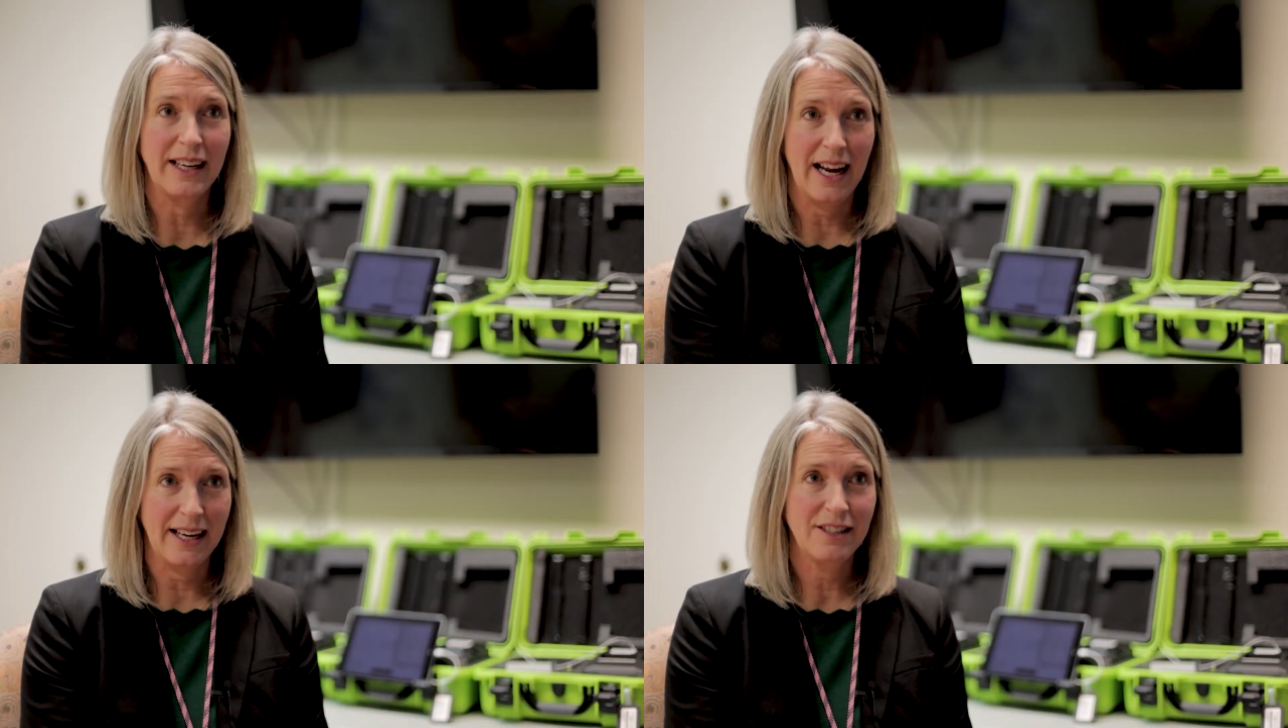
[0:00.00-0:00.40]

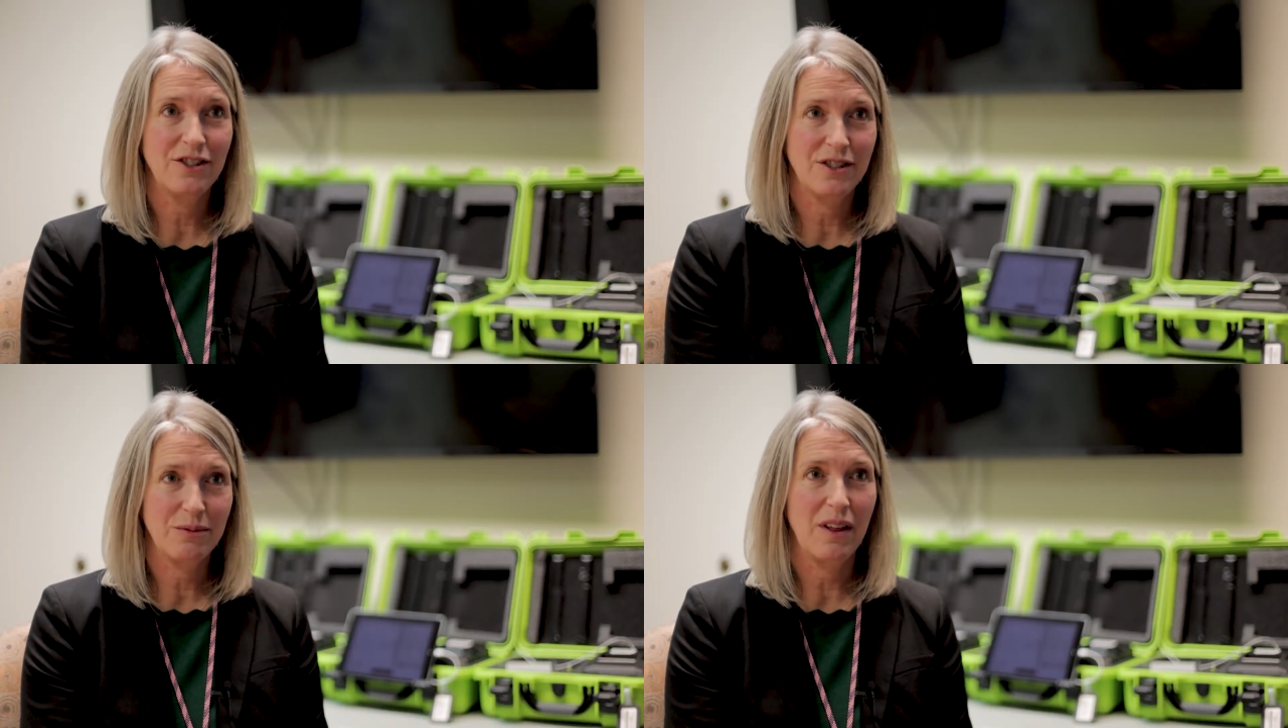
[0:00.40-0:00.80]

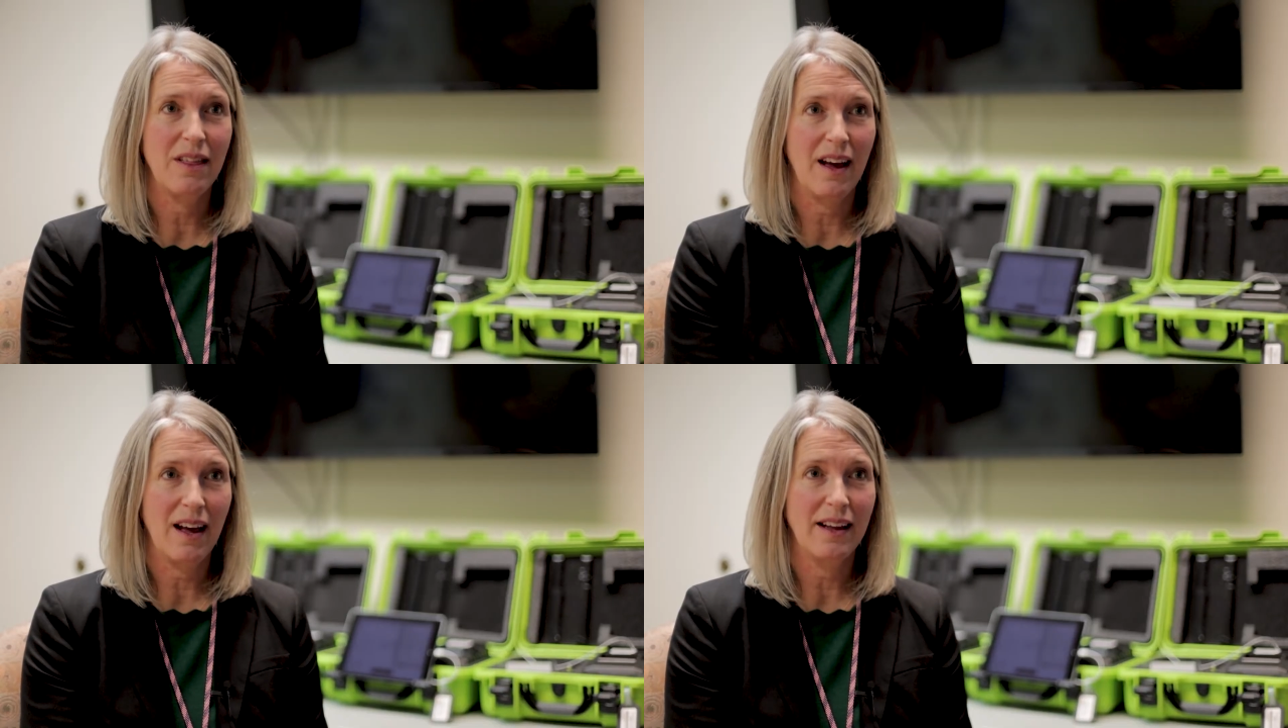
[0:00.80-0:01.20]
engaged with
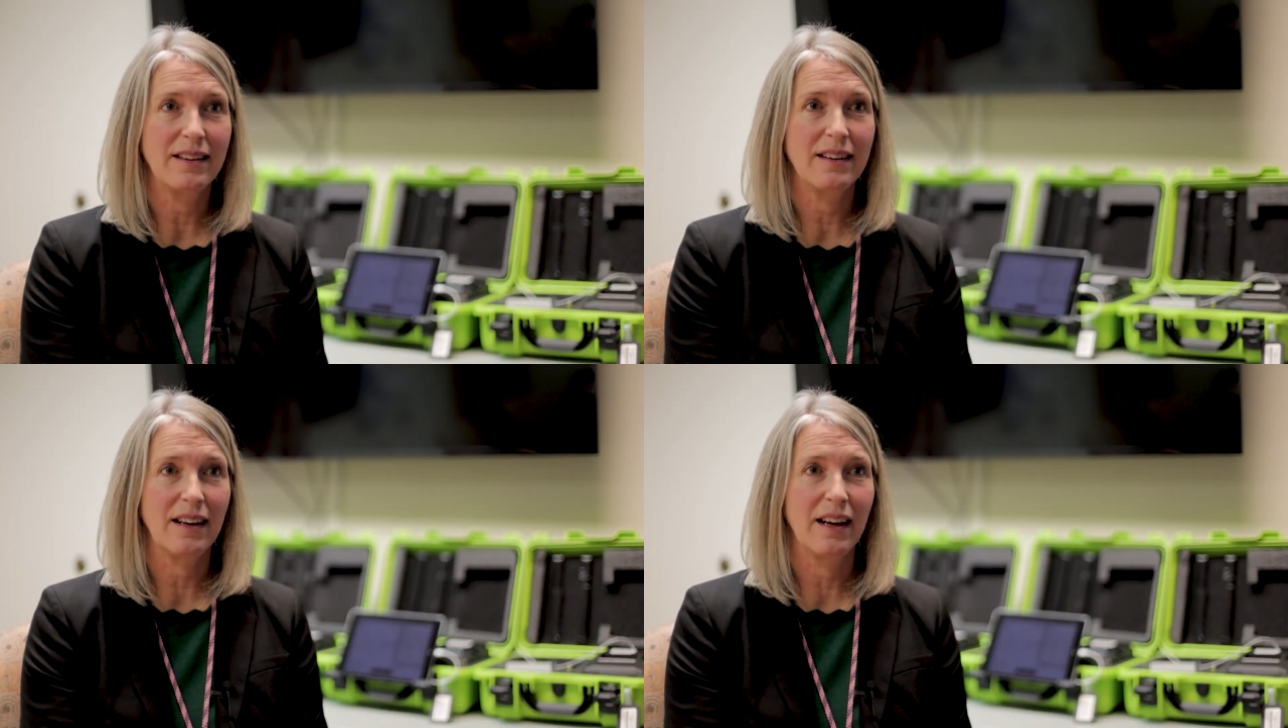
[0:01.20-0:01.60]
that.
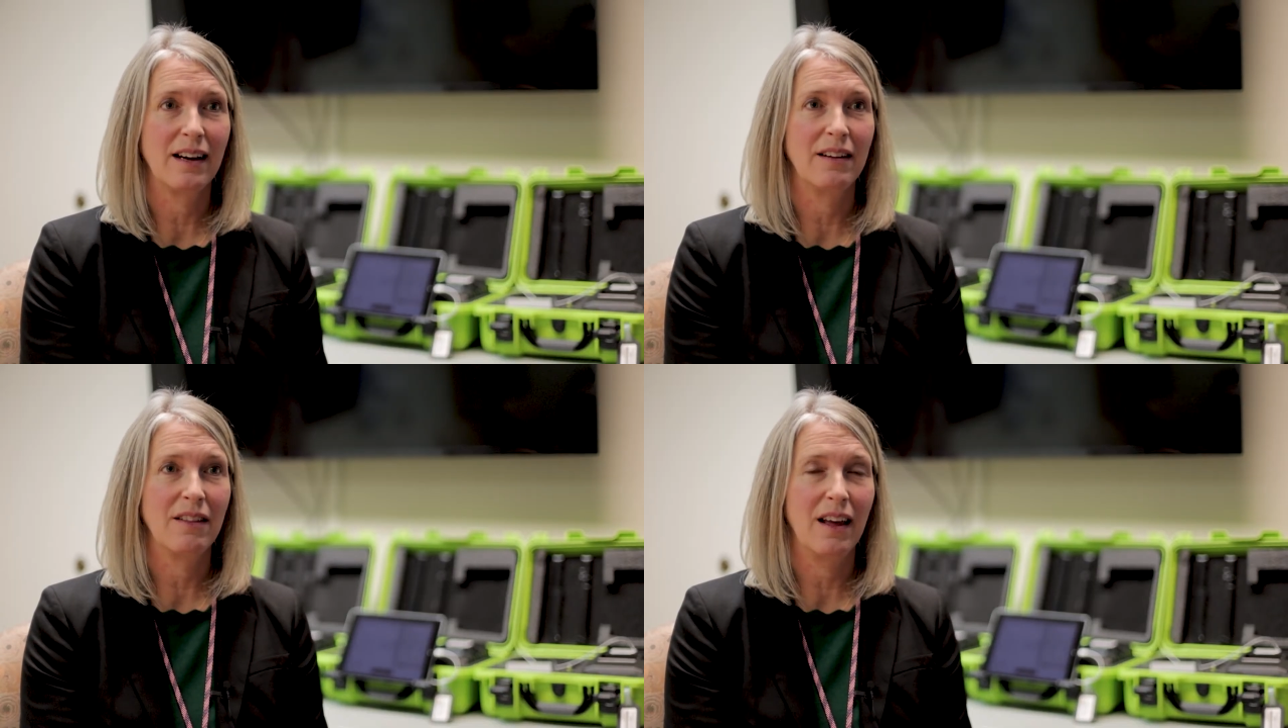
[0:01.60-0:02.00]

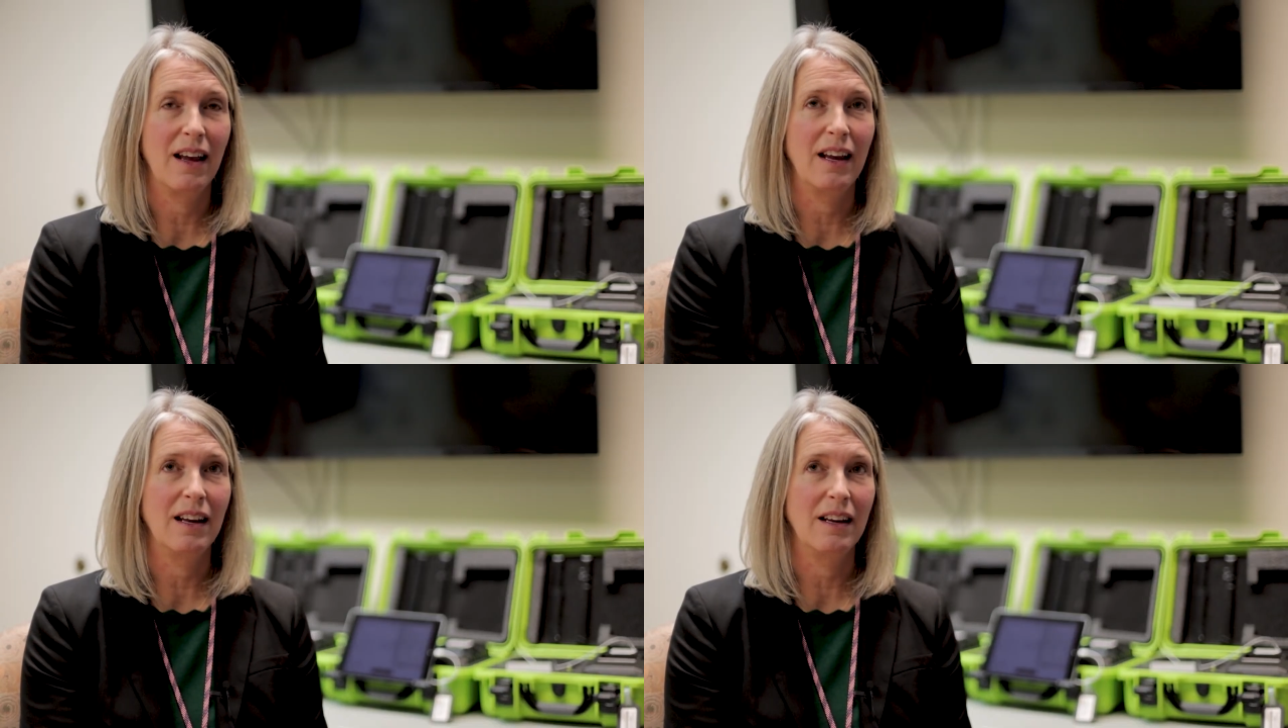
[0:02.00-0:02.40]

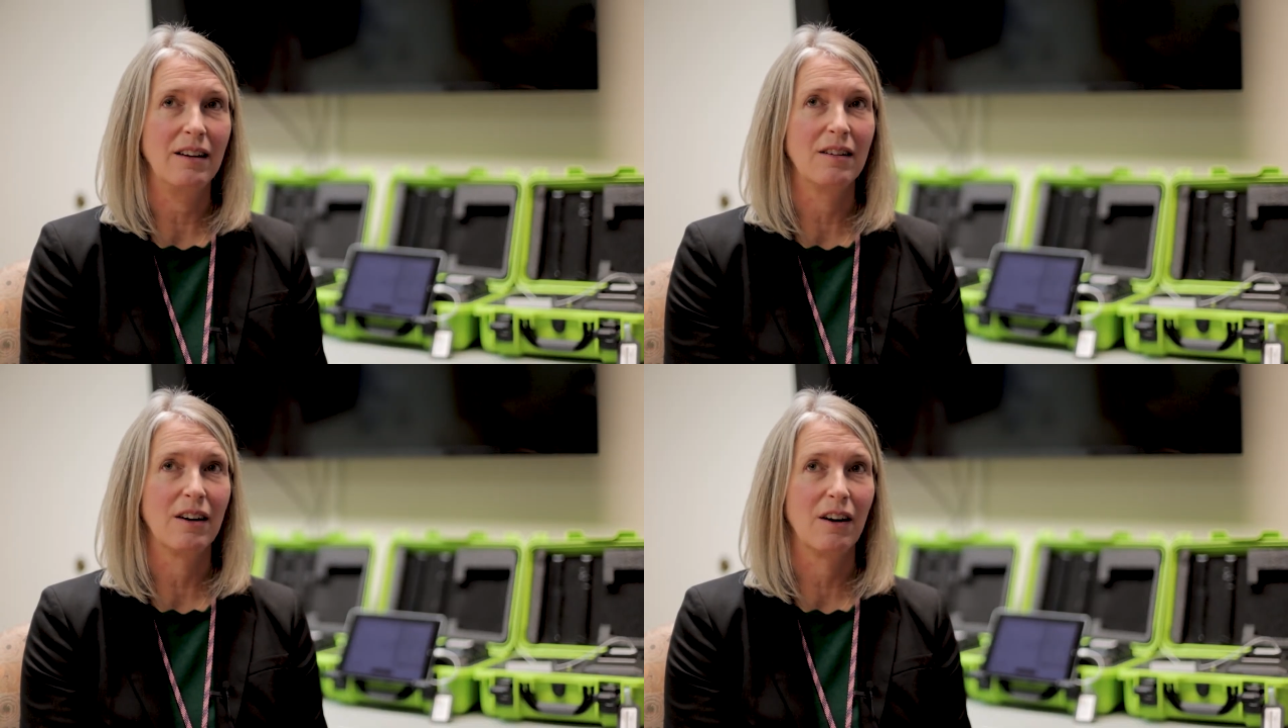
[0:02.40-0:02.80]
They
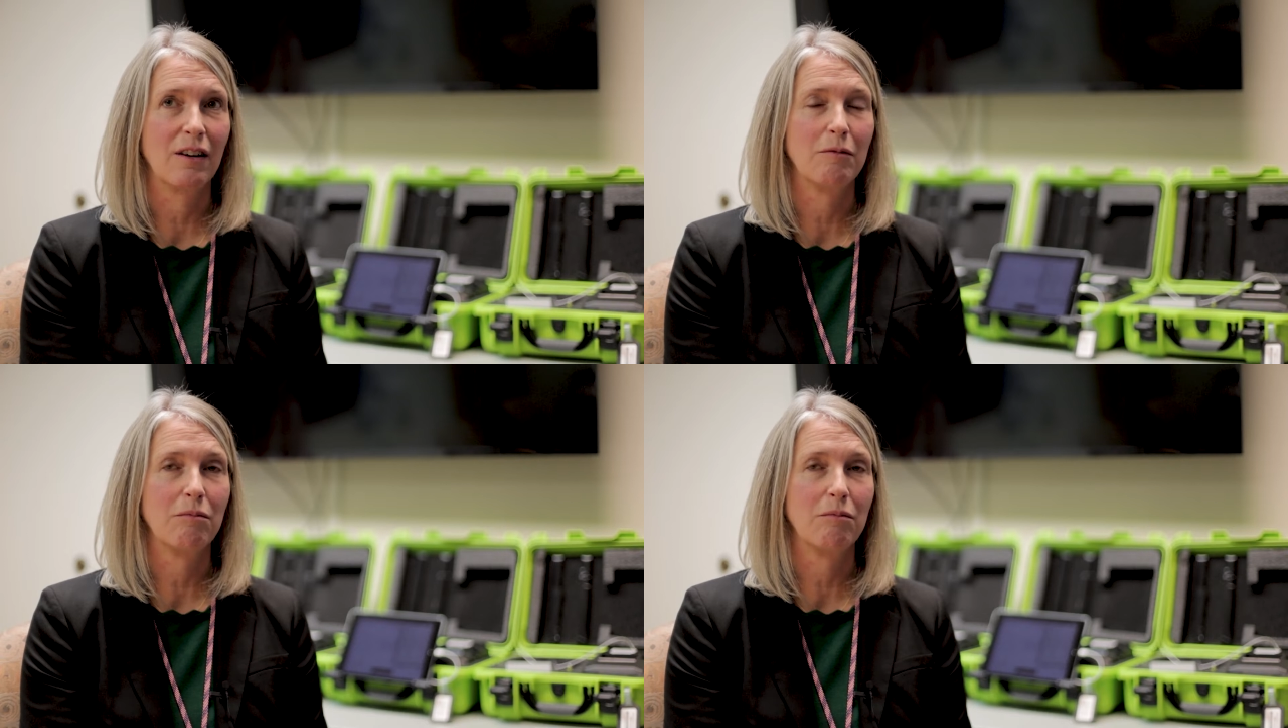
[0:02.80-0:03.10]
are